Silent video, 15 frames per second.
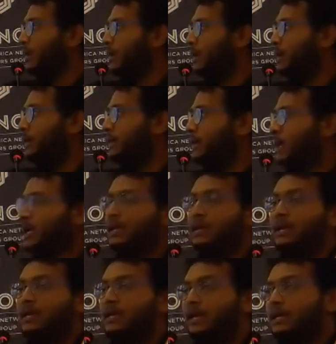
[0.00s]

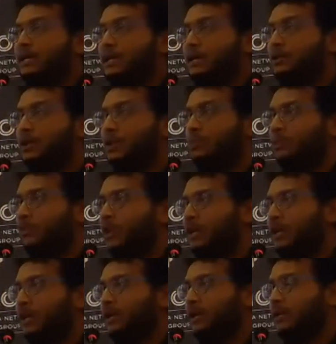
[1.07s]
KDA data is actually
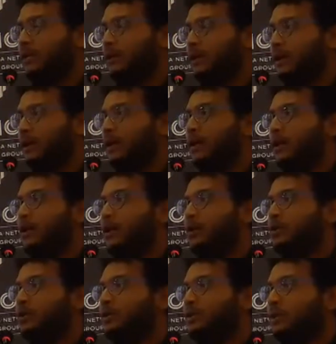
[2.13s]
providing
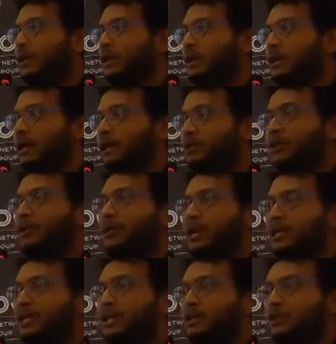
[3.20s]
us a
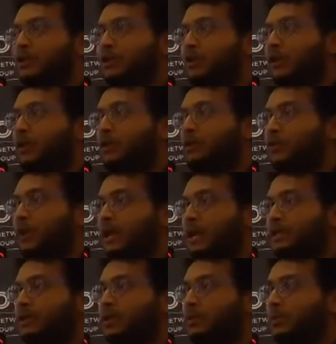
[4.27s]
categorization of
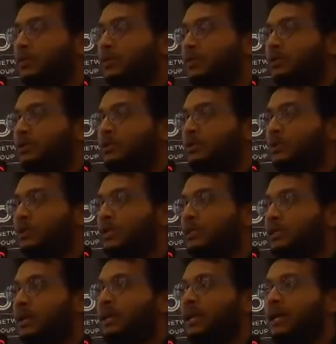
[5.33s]
AS numbers. So is
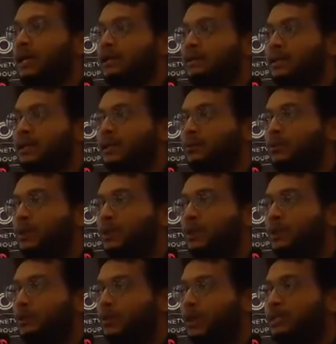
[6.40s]
an AS an
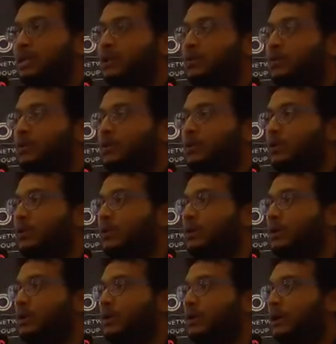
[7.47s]
enterprise network
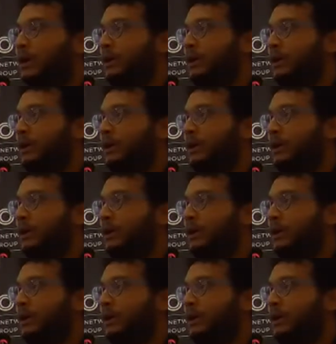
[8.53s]
or